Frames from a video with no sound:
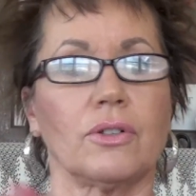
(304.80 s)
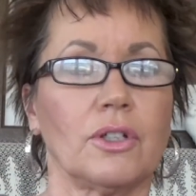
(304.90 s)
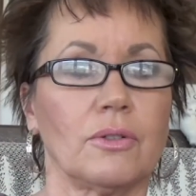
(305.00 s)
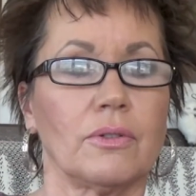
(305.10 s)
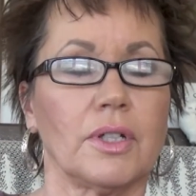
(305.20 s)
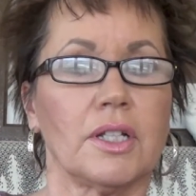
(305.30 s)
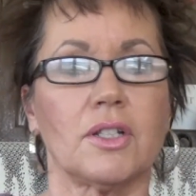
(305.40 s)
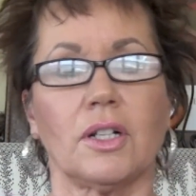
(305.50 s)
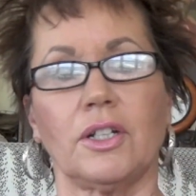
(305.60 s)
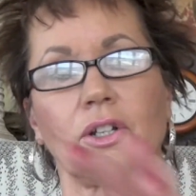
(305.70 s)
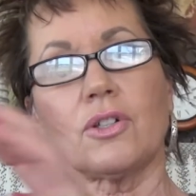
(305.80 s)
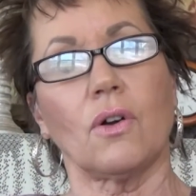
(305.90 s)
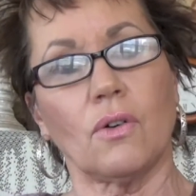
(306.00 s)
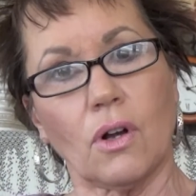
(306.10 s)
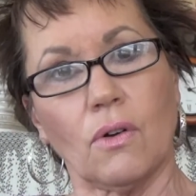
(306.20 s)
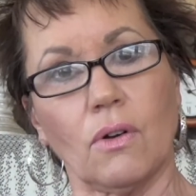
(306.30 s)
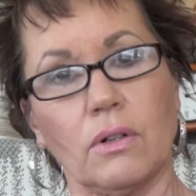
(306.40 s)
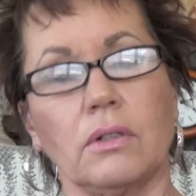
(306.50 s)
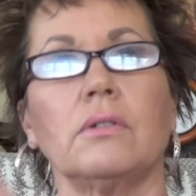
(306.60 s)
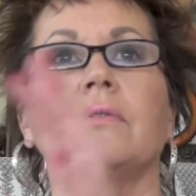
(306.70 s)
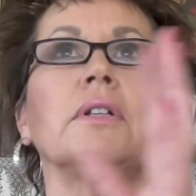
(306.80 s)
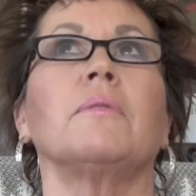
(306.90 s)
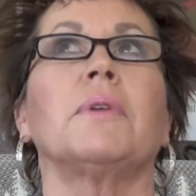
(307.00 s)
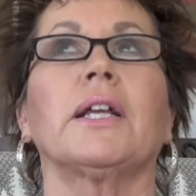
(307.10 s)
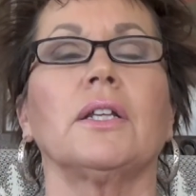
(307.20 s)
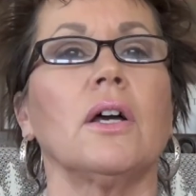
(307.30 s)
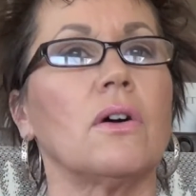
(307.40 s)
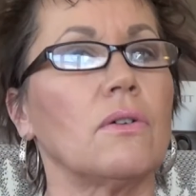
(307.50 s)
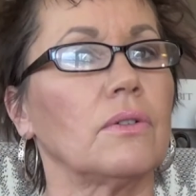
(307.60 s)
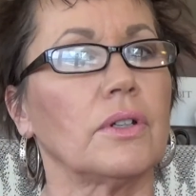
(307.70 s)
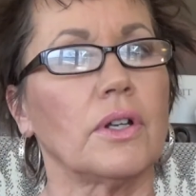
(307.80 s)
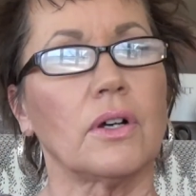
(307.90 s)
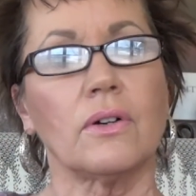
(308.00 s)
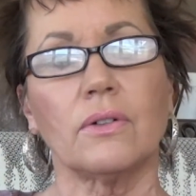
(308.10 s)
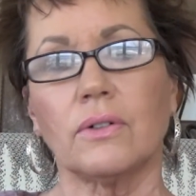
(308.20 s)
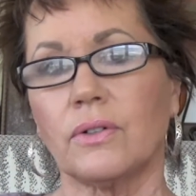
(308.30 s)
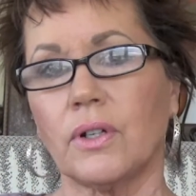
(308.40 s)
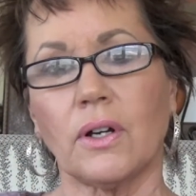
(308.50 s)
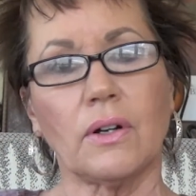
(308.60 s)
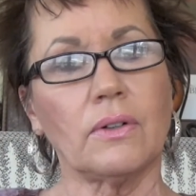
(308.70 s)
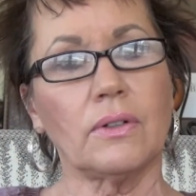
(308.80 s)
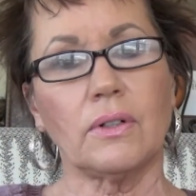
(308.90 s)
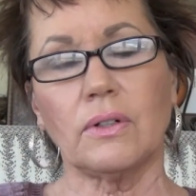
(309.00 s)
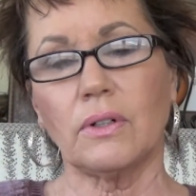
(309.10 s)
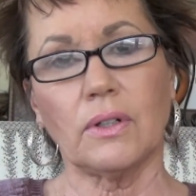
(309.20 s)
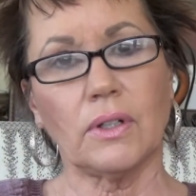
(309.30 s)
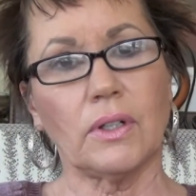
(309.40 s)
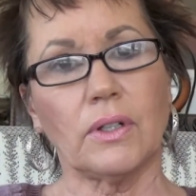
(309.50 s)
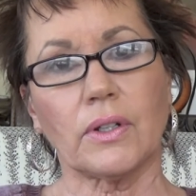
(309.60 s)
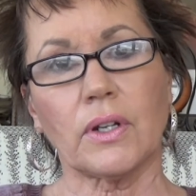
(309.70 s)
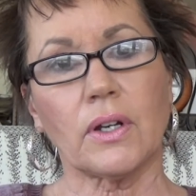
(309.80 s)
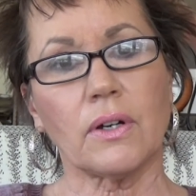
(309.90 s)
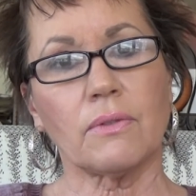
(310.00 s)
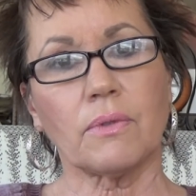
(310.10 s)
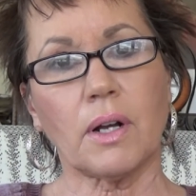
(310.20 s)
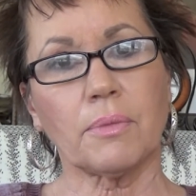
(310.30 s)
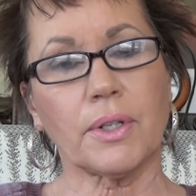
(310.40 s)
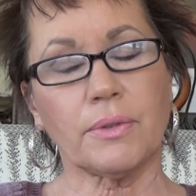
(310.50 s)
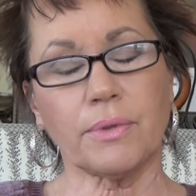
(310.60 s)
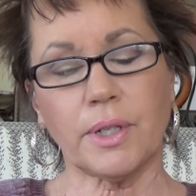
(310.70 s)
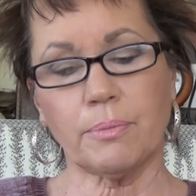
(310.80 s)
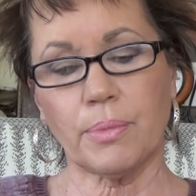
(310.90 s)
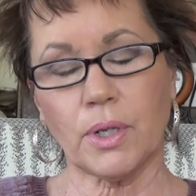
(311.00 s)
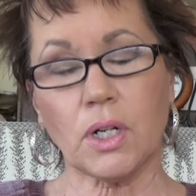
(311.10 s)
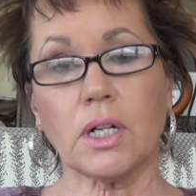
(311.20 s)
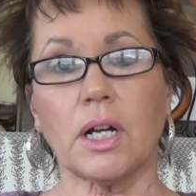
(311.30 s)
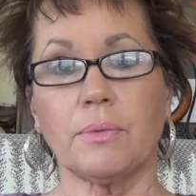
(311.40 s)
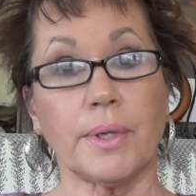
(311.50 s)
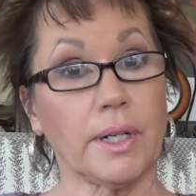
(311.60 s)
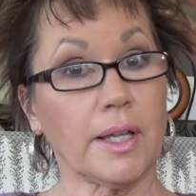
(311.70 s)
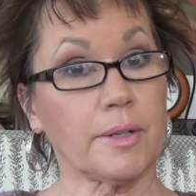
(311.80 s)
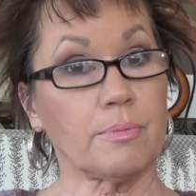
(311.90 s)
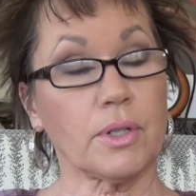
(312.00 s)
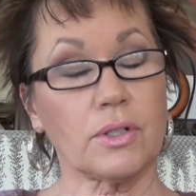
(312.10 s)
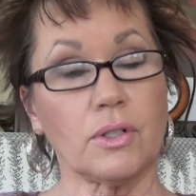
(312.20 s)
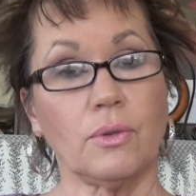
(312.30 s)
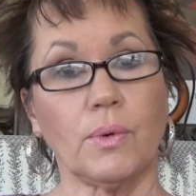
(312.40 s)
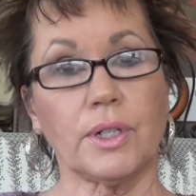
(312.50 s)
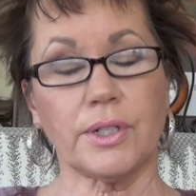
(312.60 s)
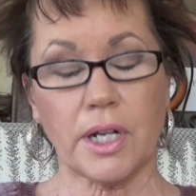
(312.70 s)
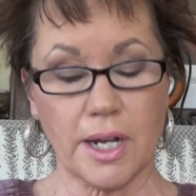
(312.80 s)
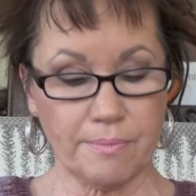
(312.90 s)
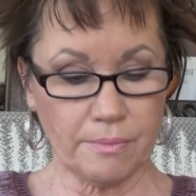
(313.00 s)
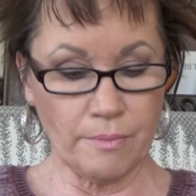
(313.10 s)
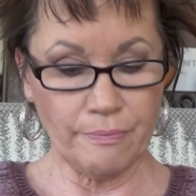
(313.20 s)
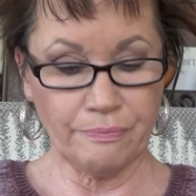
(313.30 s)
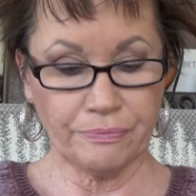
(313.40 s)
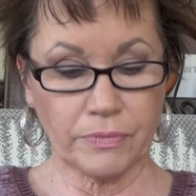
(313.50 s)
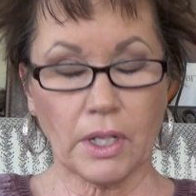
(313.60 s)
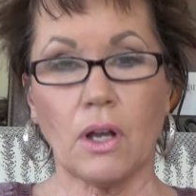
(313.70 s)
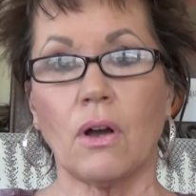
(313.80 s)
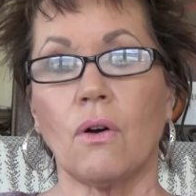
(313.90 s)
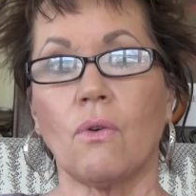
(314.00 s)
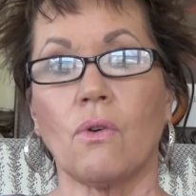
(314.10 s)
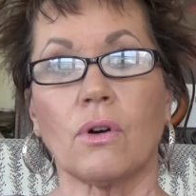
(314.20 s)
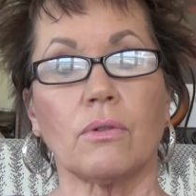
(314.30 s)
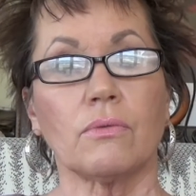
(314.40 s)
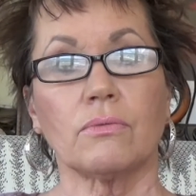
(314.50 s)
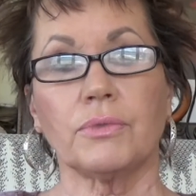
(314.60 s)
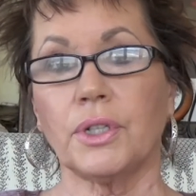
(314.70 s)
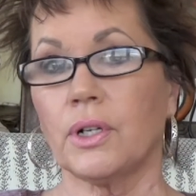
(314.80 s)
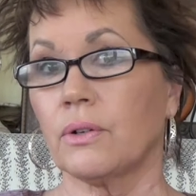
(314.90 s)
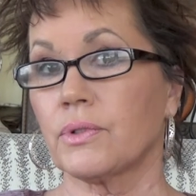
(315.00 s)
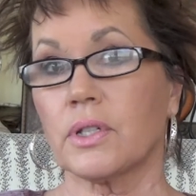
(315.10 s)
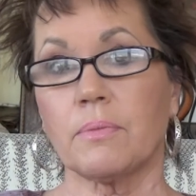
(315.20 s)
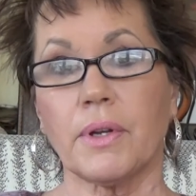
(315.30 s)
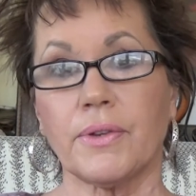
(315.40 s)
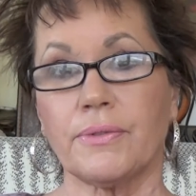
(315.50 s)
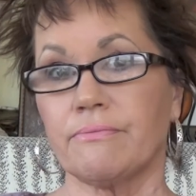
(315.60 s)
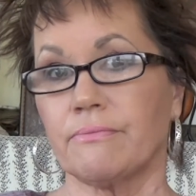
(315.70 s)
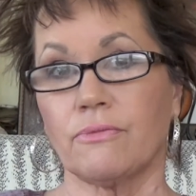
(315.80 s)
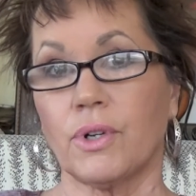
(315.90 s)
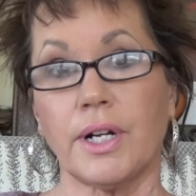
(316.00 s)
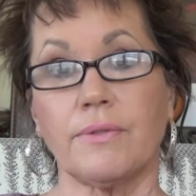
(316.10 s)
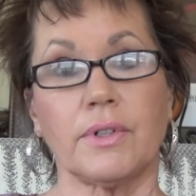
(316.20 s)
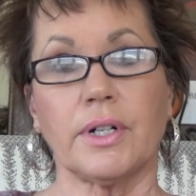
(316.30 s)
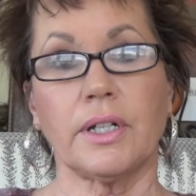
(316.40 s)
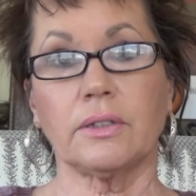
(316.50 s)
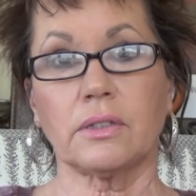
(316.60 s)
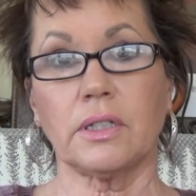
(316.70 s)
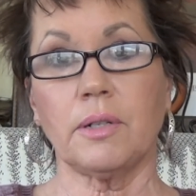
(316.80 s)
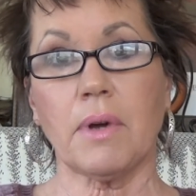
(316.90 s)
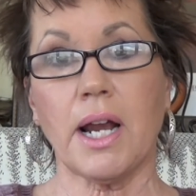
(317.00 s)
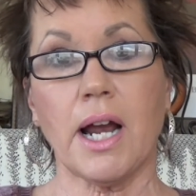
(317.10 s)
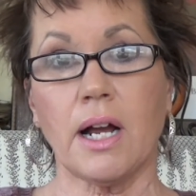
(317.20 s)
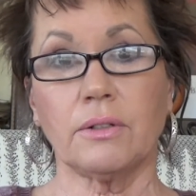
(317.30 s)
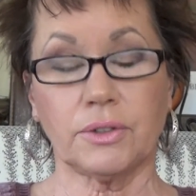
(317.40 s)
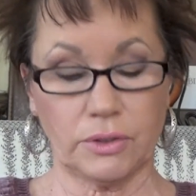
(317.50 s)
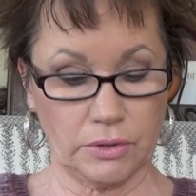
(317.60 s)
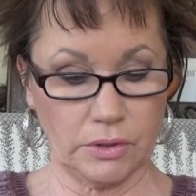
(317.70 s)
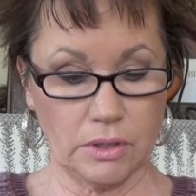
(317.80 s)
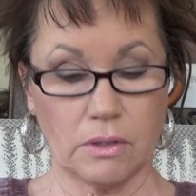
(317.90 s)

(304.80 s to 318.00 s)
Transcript: you instantly just go oh, oh. and i'm like no no no no i'm going to read a book i read a lot of books in the wintertime or you know some other whatever it is clean my house